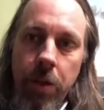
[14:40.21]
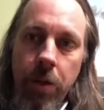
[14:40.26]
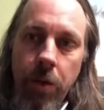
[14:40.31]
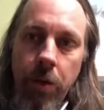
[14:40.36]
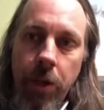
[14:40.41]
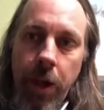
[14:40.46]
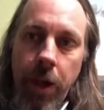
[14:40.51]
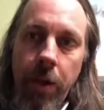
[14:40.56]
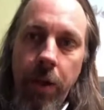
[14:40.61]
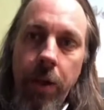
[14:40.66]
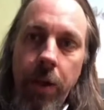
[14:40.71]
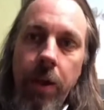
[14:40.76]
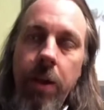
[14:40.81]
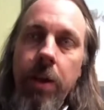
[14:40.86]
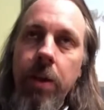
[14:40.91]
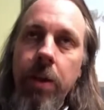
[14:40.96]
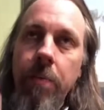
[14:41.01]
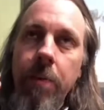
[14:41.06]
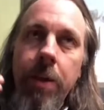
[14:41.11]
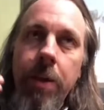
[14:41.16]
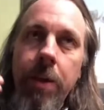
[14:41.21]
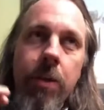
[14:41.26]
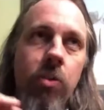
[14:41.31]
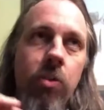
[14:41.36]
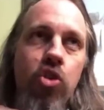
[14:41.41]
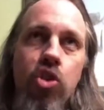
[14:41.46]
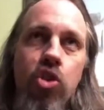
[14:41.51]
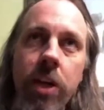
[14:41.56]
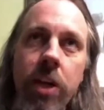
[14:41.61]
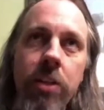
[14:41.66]
Okay. I
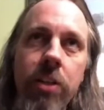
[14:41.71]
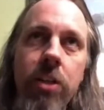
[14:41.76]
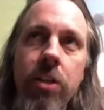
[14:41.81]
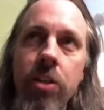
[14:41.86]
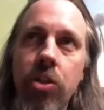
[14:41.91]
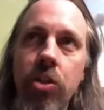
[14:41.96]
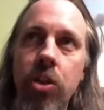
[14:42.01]
mean, just,